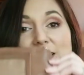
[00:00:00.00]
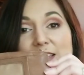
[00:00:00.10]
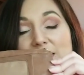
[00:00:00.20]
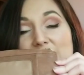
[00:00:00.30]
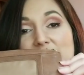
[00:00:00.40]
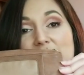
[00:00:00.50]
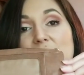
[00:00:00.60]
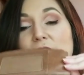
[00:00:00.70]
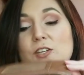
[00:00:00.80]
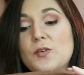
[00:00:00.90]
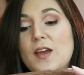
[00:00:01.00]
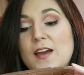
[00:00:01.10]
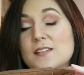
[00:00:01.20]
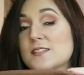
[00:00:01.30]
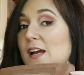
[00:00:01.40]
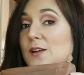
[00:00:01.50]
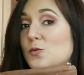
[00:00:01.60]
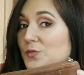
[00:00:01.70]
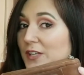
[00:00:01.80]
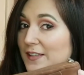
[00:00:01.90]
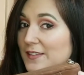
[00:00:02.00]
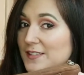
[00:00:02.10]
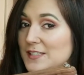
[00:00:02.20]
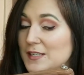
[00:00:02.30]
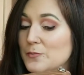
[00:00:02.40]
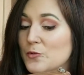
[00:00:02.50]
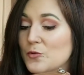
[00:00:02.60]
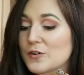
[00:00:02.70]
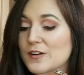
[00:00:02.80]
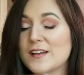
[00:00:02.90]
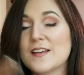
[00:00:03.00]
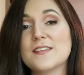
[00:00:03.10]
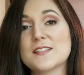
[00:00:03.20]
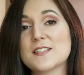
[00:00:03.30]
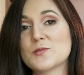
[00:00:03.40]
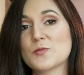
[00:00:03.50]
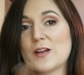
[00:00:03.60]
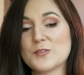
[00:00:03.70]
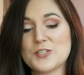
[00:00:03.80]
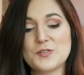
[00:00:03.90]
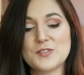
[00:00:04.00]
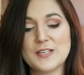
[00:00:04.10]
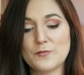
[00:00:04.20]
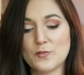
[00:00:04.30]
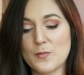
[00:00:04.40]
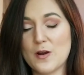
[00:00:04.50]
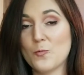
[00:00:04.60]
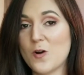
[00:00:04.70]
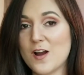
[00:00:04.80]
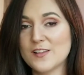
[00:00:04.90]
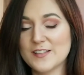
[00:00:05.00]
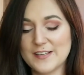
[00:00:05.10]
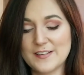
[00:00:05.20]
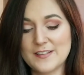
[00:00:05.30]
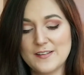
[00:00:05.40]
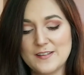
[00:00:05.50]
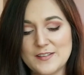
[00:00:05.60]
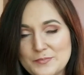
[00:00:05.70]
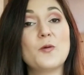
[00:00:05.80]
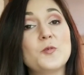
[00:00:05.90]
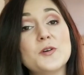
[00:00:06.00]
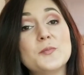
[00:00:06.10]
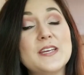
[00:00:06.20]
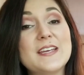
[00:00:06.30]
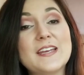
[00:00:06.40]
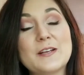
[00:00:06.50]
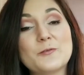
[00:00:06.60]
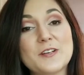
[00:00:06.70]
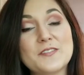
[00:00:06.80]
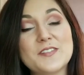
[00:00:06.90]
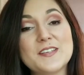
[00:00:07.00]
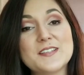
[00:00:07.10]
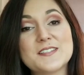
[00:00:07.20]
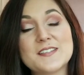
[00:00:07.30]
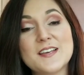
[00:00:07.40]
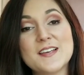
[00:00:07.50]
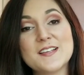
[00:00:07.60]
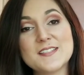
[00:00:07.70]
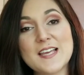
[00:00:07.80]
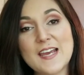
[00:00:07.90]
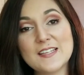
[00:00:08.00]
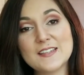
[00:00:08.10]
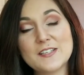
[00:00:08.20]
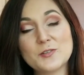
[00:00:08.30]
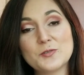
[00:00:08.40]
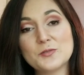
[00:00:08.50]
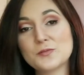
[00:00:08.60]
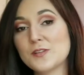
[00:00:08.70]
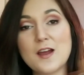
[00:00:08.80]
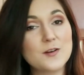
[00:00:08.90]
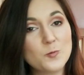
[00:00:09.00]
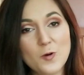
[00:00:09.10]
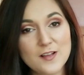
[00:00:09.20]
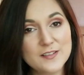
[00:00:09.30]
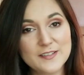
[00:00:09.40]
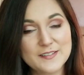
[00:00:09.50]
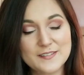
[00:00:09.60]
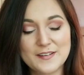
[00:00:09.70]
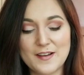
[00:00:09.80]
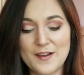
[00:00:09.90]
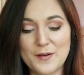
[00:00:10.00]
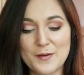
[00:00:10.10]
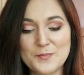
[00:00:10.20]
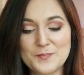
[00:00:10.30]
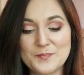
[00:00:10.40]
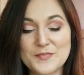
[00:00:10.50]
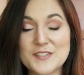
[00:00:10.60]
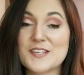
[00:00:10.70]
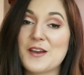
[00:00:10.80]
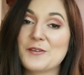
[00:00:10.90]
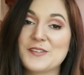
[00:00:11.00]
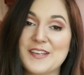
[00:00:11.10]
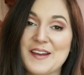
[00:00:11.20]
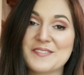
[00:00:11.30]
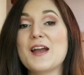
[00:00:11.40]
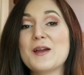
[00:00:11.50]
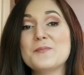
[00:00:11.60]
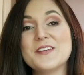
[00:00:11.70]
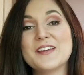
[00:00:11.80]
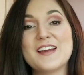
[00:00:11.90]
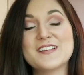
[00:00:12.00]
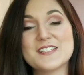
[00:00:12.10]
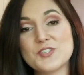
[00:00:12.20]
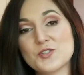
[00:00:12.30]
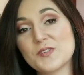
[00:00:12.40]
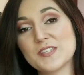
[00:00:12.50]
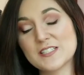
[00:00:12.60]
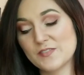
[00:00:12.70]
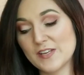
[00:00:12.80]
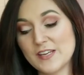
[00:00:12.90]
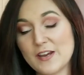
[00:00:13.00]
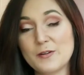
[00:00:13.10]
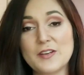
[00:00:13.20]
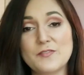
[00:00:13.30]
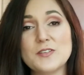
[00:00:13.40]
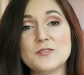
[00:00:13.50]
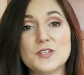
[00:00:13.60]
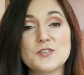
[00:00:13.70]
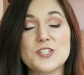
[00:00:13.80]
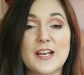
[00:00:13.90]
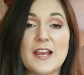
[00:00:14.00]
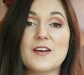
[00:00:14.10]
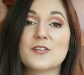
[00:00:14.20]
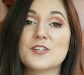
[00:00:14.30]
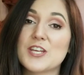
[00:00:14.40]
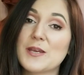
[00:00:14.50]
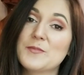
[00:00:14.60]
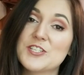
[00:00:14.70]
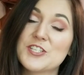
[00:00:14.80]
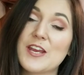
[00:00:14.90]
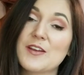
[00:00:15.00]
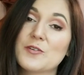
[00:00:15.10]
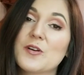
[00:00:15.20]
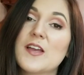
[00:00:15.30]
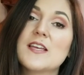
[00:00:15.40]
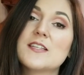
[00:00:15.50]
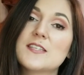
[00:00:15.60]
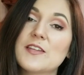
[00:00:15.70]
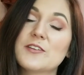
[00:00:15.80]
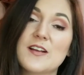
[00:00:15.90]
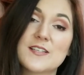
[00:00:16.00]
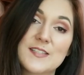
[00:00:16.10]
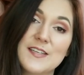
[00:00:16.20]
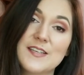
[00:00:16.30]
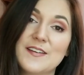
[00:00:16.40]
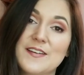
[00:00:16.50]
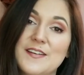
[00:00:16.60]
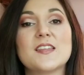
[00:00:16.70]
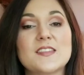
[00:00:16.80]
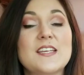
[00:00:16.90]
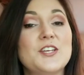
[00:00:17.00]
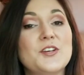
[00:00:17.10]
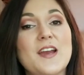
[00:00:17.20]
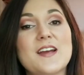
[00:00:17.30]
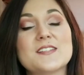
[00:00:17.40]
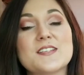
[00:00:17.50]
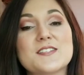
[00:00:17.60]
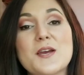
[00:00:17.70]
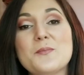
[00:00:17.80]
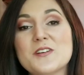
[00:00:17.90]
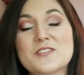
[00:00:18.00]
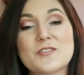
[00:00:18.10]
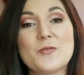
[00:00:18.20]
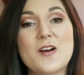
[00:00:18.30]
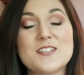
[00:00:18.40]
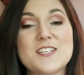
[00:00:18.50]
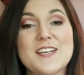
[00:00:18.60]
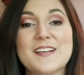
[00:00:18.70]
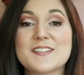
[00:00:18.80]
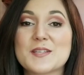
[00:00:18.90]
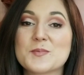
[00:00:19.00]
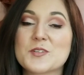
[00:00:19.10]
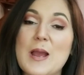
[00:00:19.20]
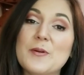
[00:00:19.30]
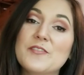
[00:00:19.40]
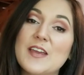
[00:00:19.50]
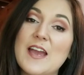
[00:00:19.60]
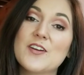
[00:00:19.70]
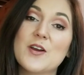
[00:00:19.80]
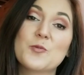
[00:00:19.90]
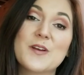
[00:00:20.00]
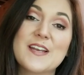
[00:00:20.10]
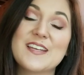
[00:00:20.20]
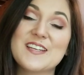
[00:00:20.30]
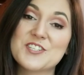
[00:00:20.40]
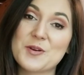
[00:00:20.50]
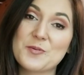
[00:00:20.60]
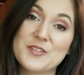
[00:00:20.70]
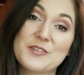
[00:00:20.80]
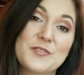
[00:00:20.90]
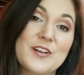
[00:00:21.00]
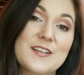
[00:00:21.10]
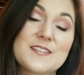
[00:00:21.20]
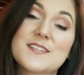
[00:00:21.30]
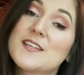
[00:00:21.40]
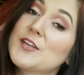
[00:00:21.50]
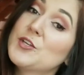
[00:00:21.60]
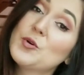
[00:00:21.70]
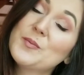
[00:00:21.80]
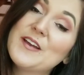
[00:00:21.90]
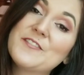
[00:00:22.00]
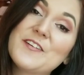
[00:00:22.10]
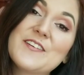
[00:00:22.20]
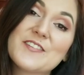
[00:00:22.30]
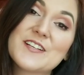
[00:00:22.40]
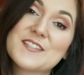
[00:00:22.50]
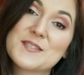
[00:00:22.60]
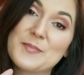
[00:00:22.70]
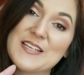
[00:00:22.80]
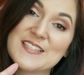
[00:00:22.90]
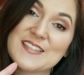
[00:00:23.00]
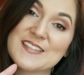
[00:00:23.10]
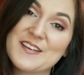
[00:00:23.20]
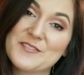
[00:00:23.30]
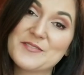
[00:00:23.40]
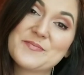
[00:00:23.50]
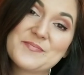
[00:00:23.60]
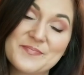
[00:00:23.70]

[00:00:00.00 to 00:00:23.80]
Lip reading: this. You guys, I don't need this anymore. This is what I was using for my wallet. I will be getting rid of this sad little not a wallet. So yeah, I hope you guys enjoyed this video. If you do, check out Jamie's channel, tell her I sent you. Thank you guys so much for watching. Subscribe if you haven't already, share with your friends. You're my favorites. Peace and love.